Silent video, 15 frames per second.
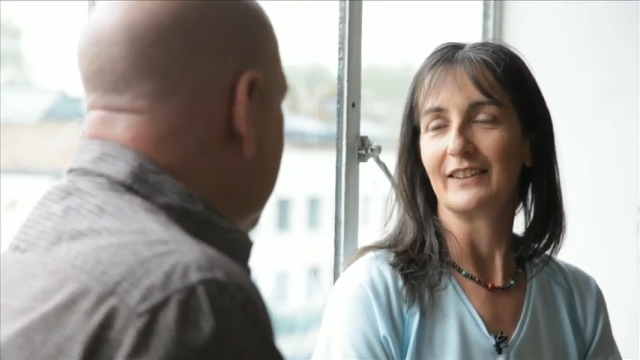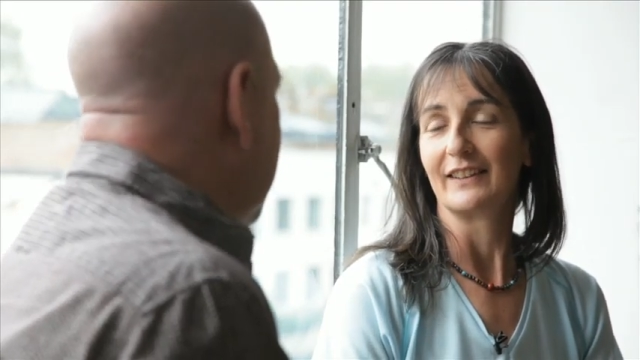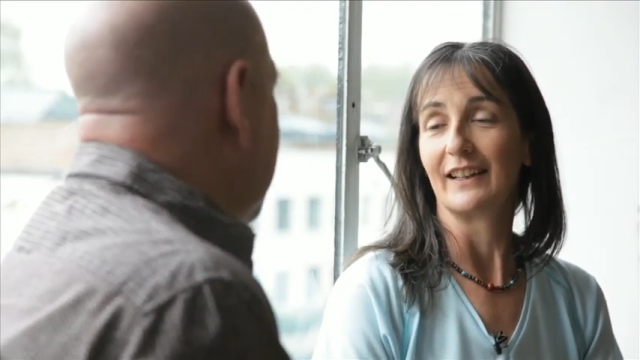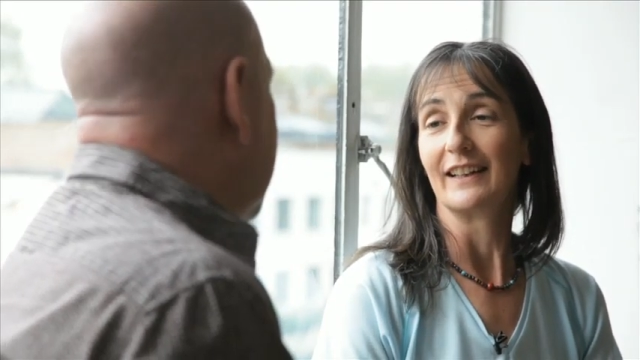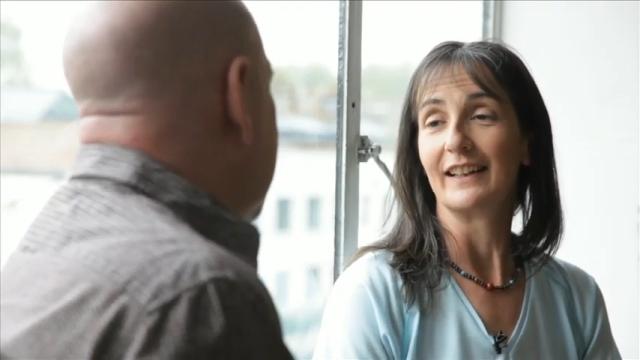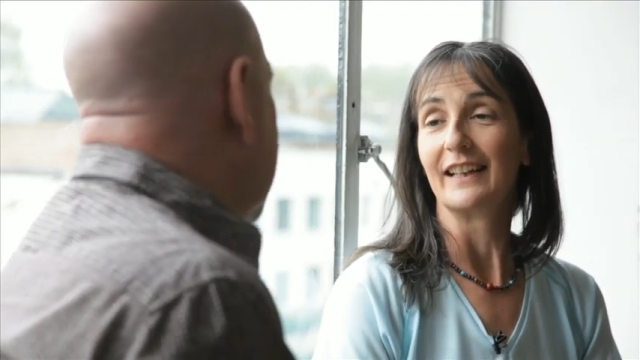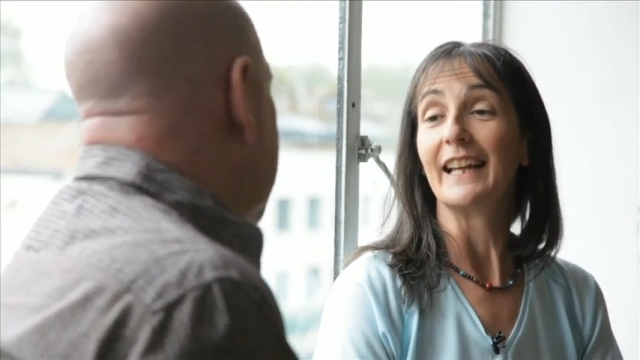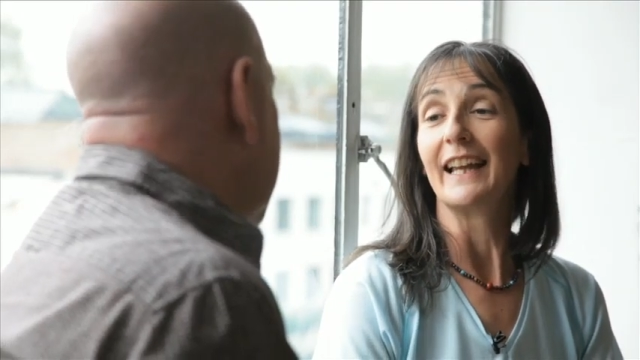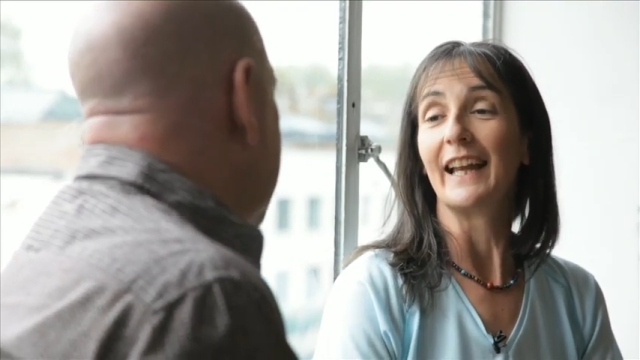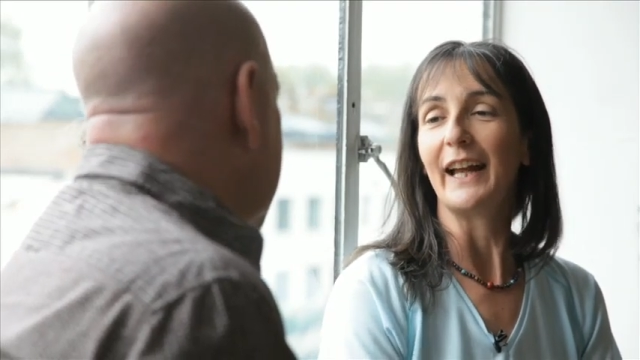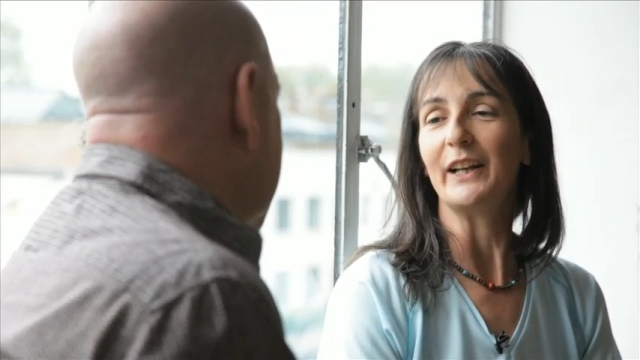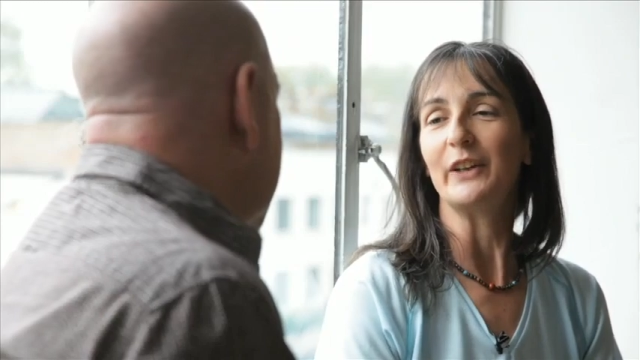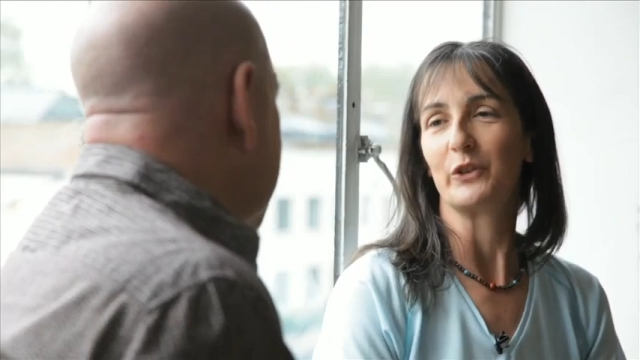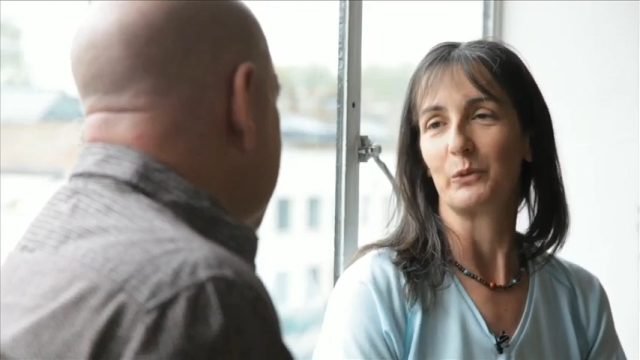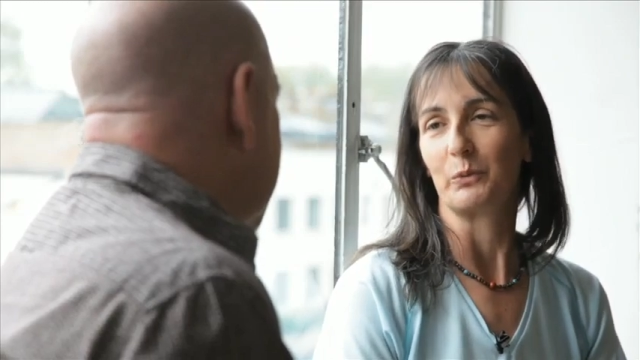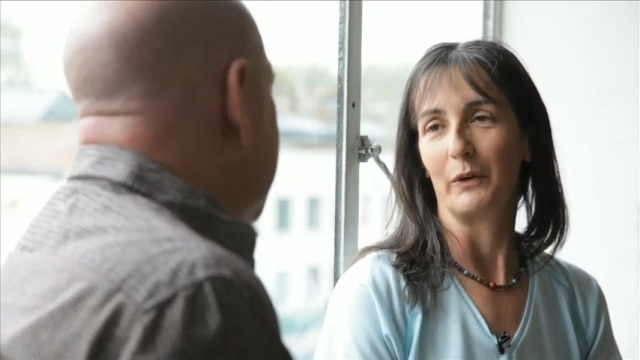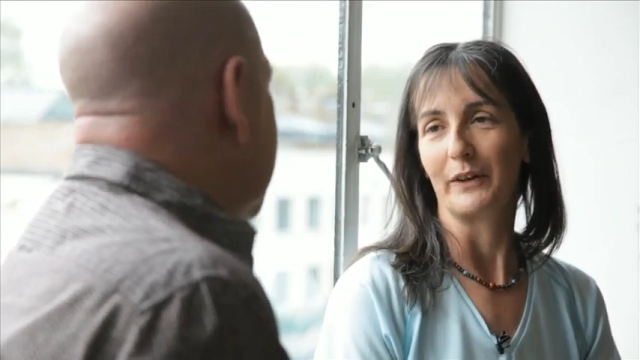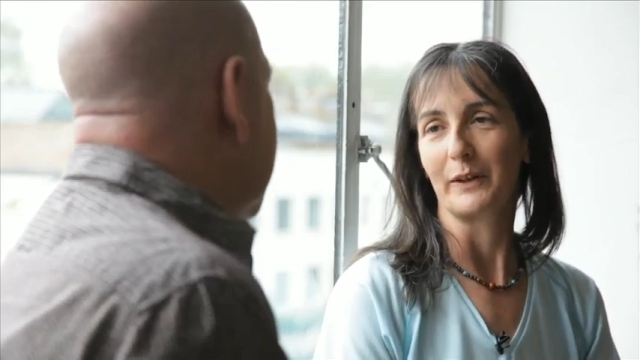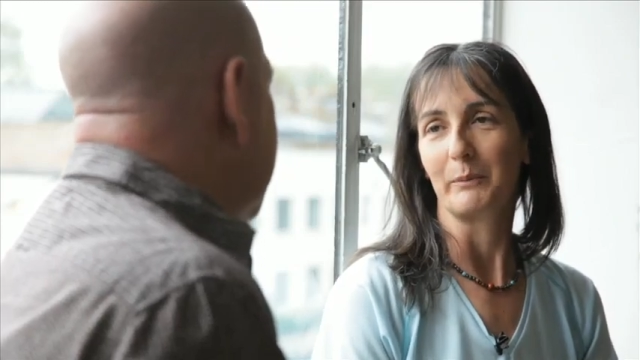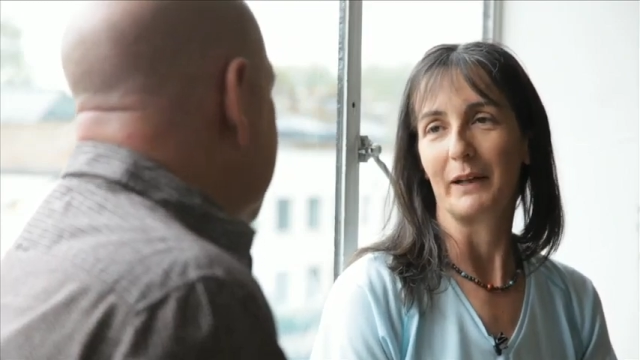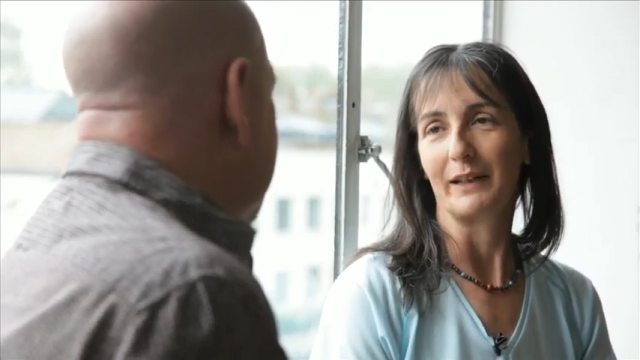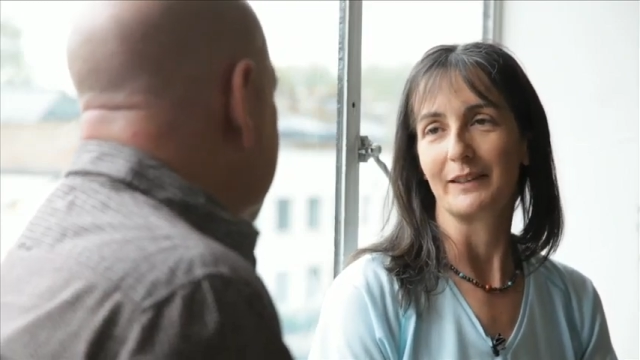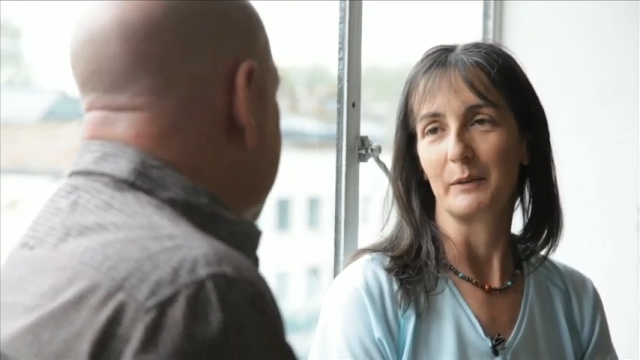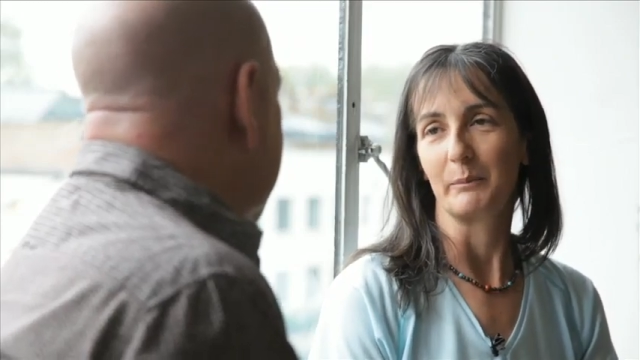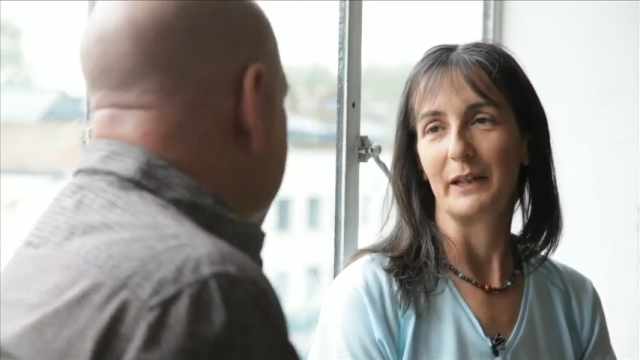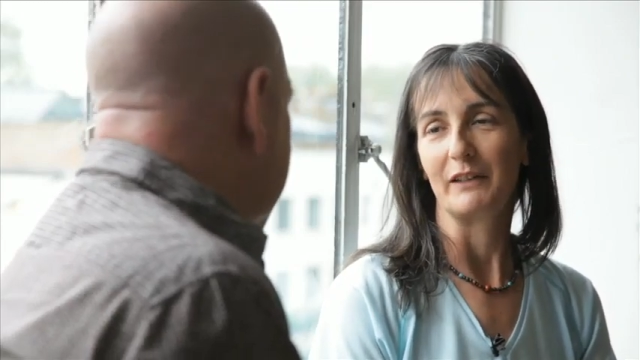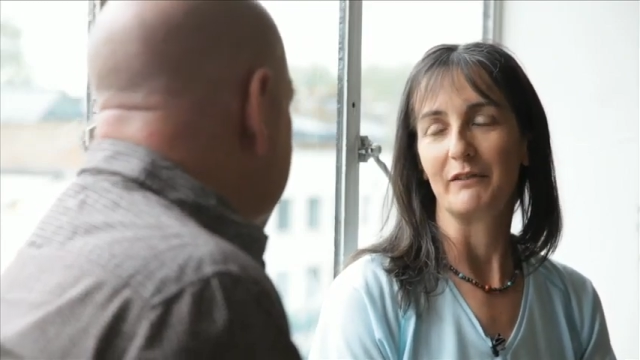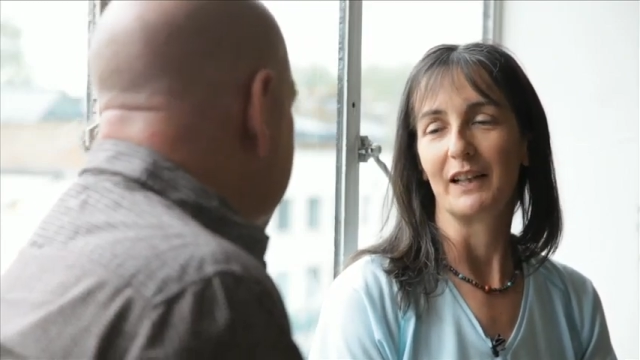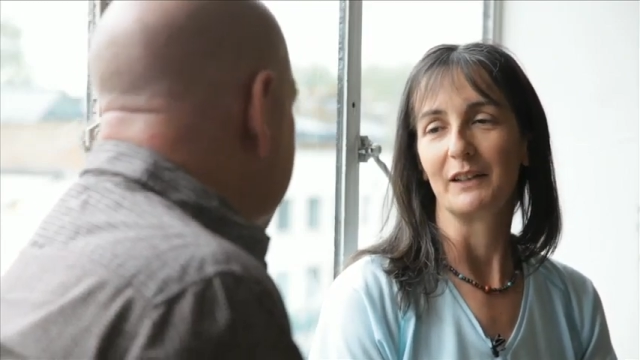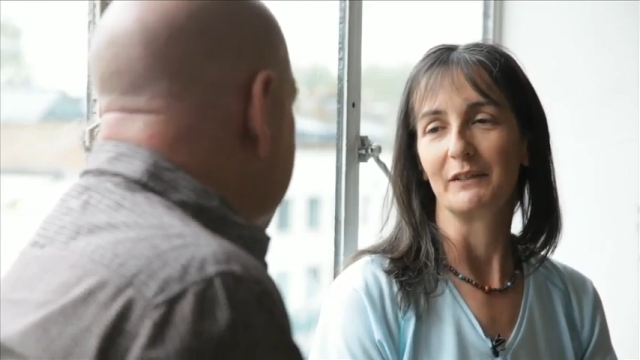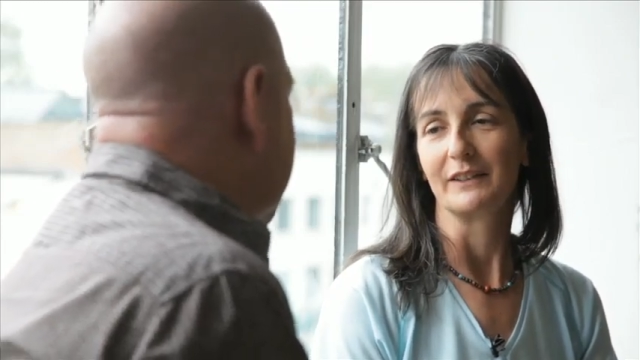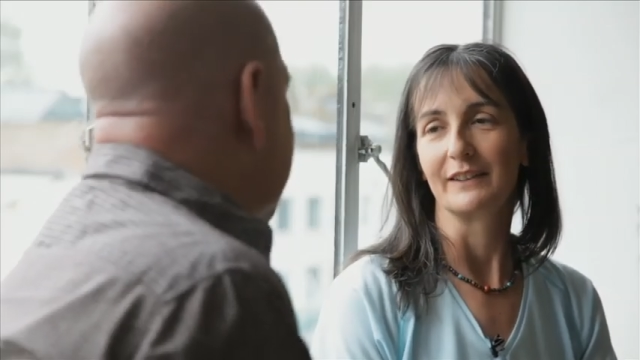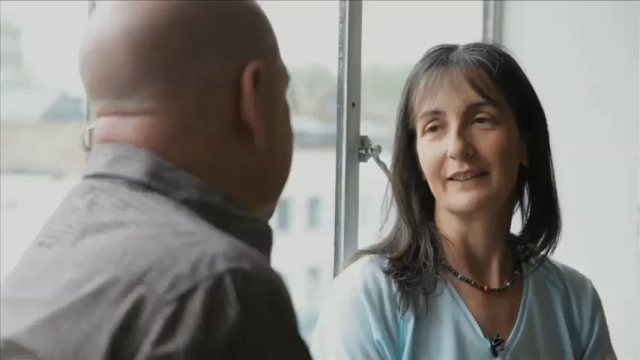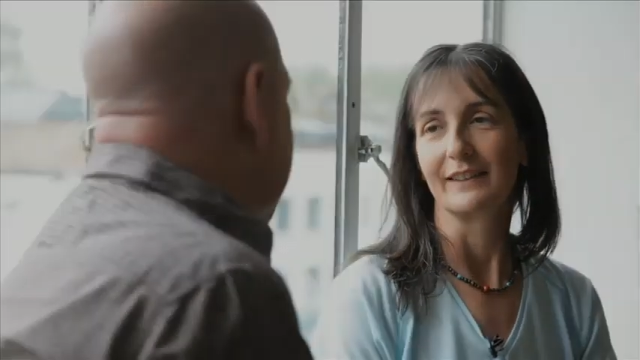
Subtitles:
still an engaged one about it being relevant